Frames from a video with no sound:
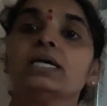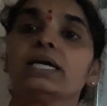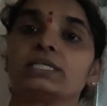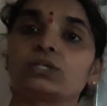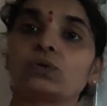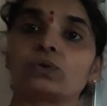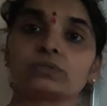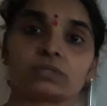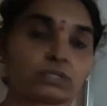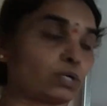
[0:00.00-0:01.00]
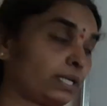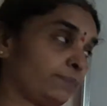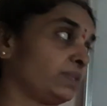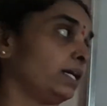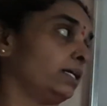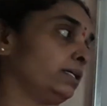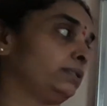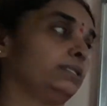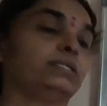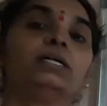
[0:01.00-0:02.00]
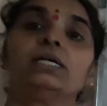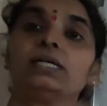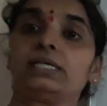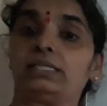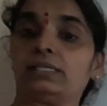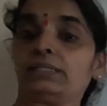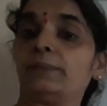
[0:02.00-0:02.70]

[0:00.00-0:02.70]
It grows. Sorry, the